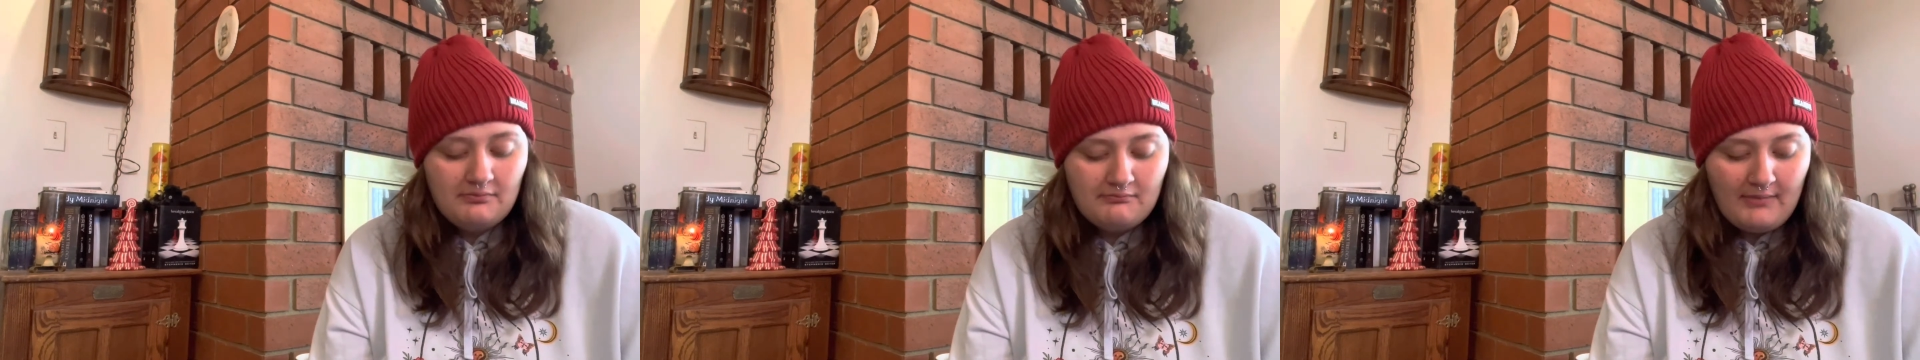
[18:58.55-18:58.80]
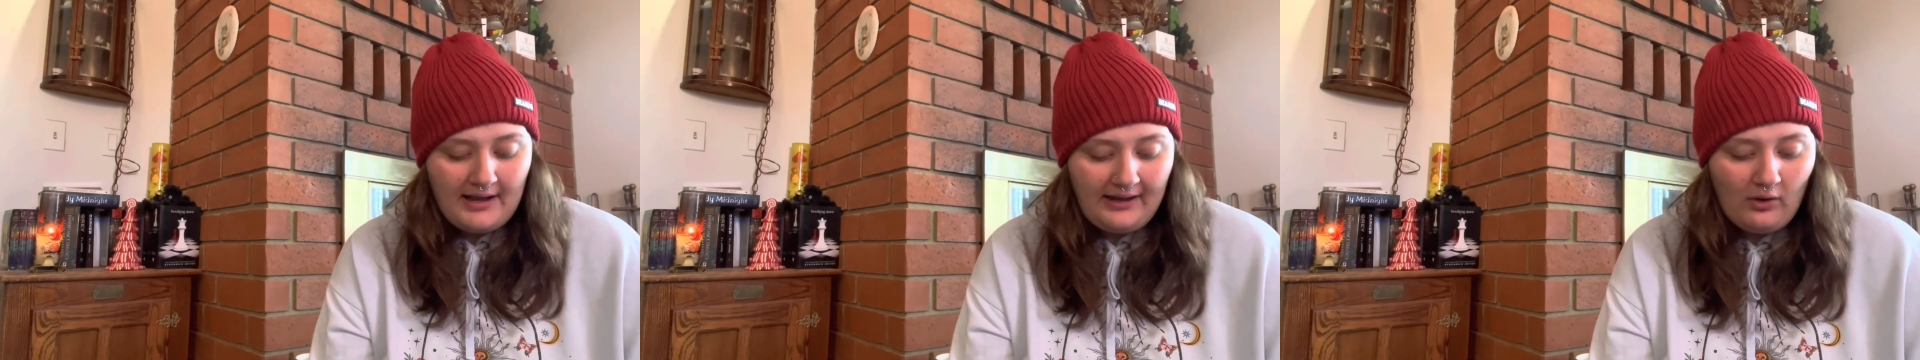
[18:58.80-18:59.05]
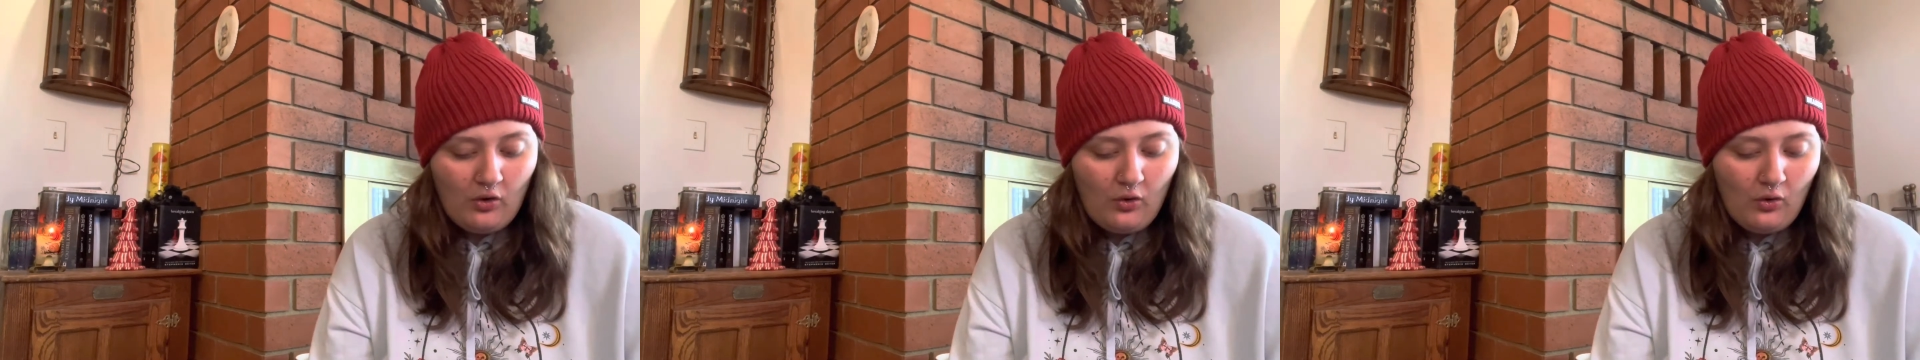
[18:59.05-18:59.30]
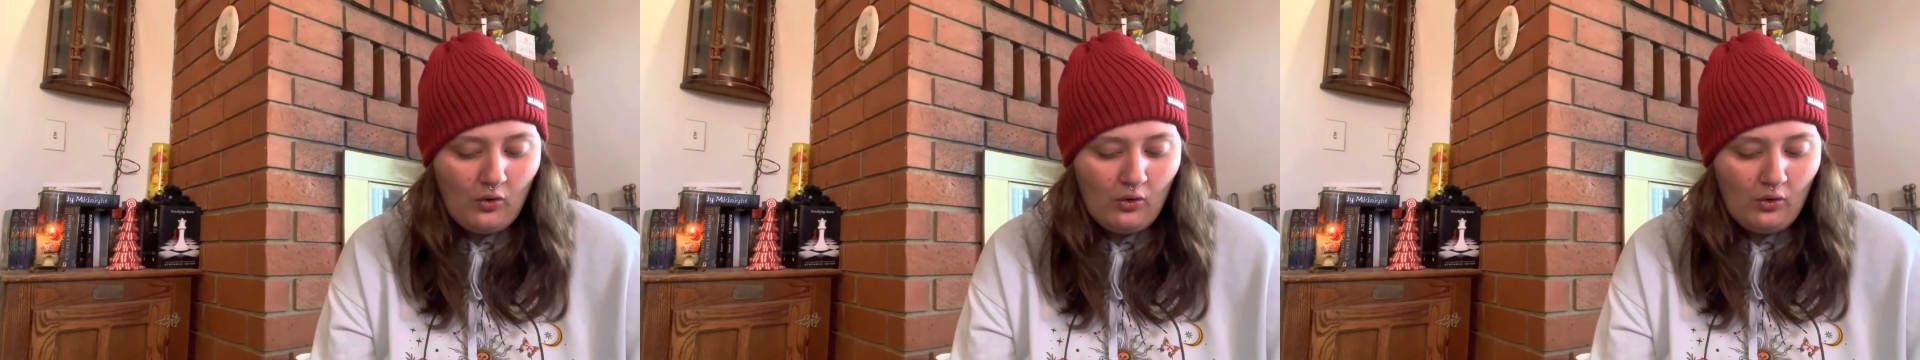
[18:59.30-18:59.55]
my
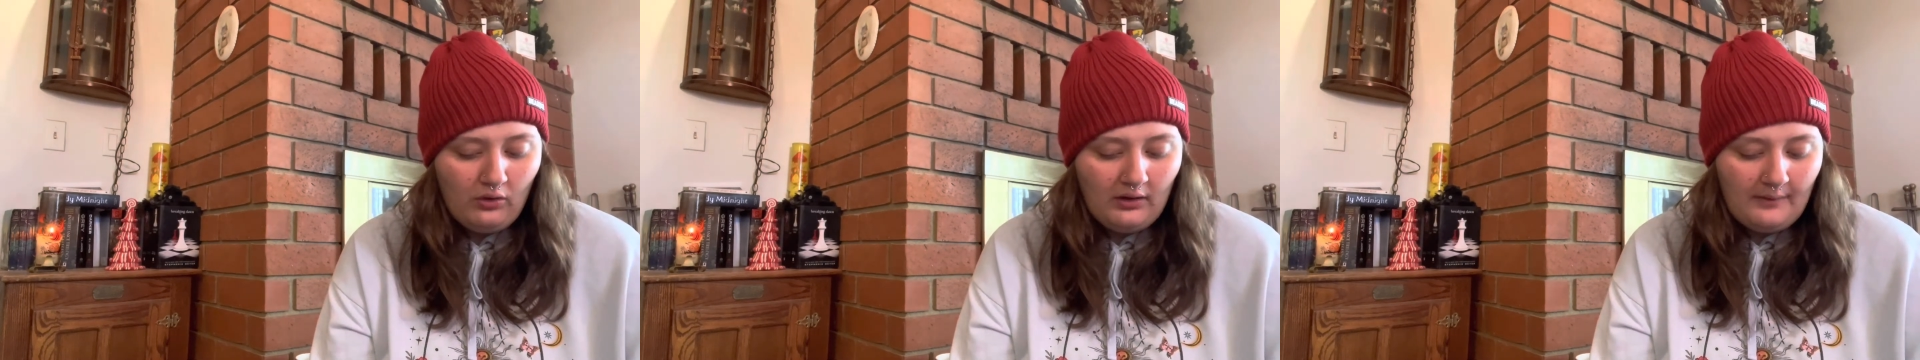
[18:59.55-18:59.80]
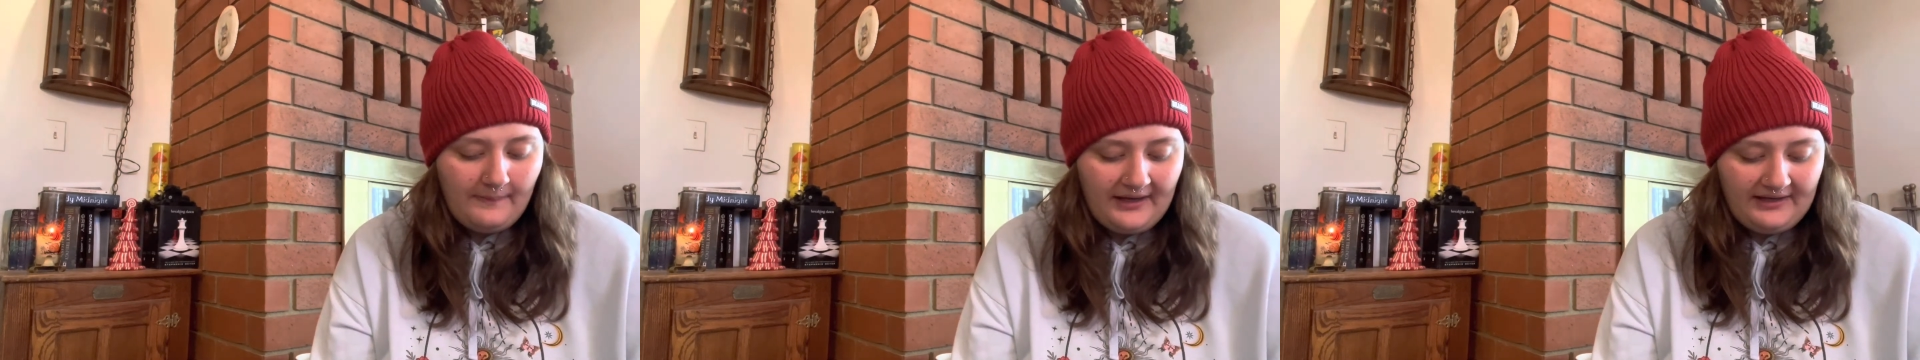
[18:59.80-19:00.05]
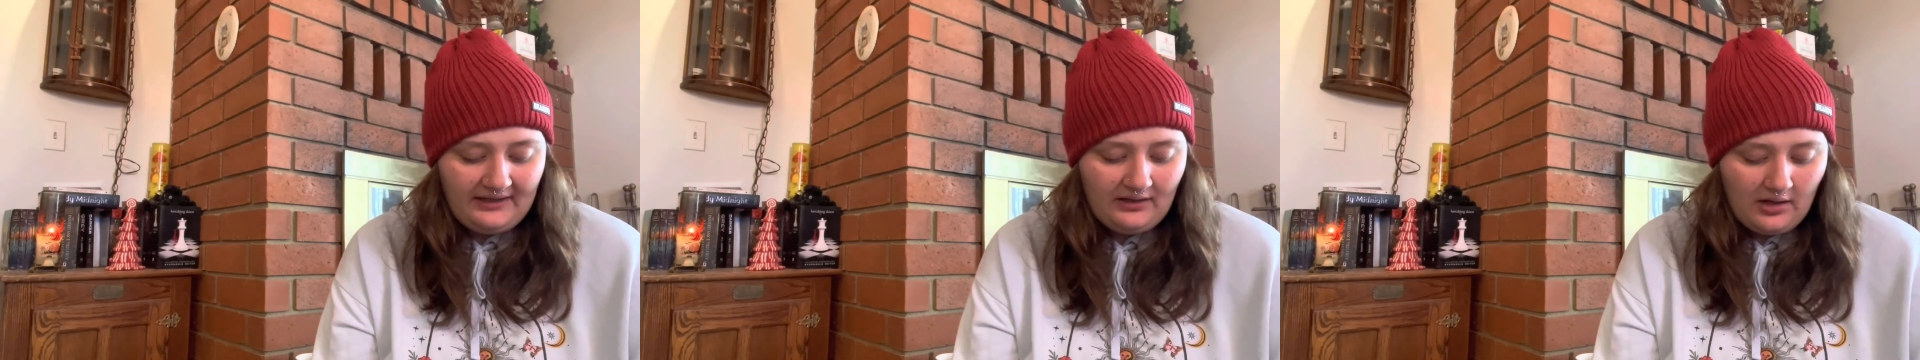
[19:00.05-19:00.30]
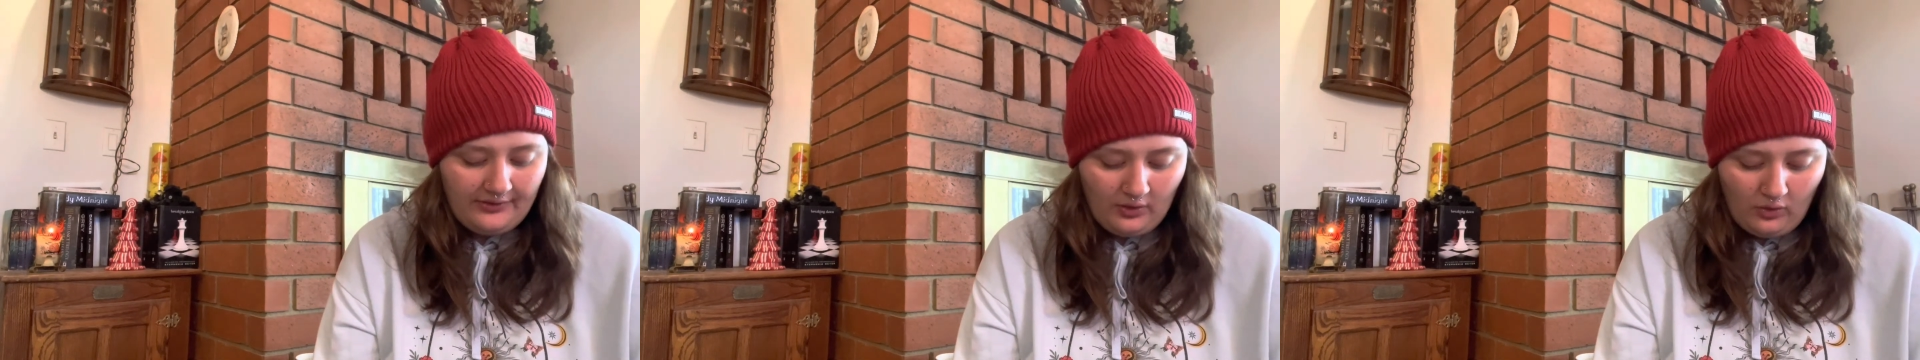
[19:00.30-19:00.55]
whole opinion
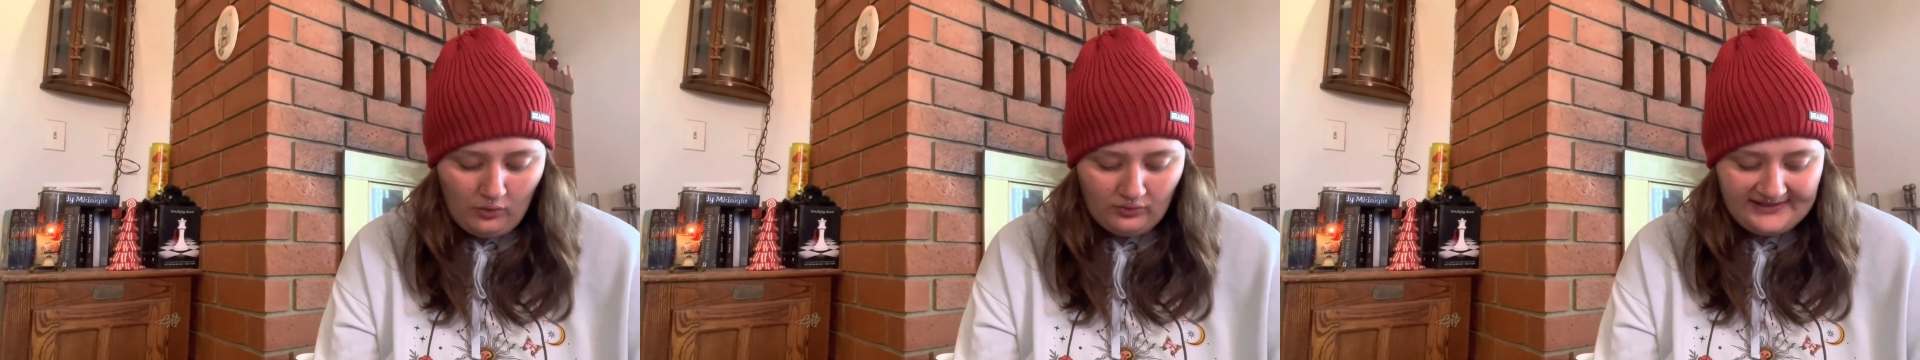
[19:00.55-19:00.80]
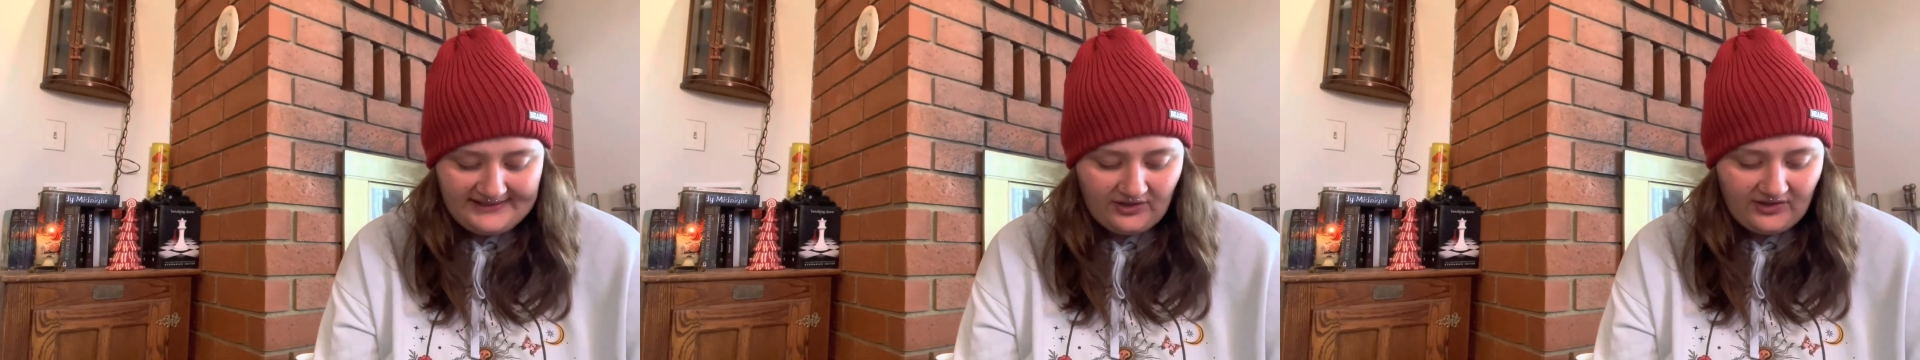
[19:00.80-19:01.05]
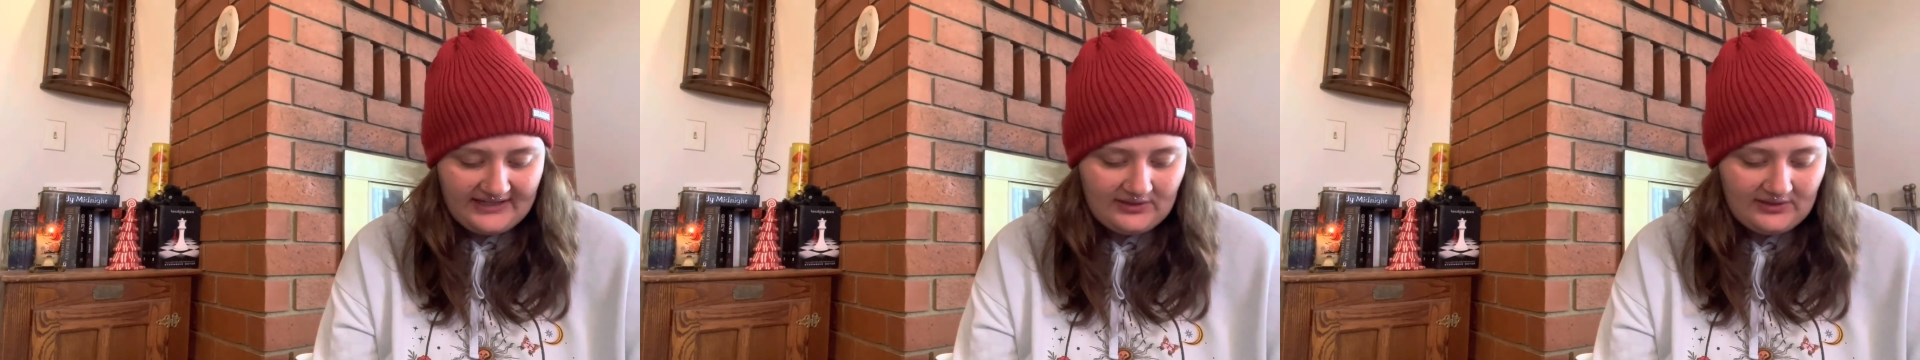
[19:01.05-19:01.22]
on the whole series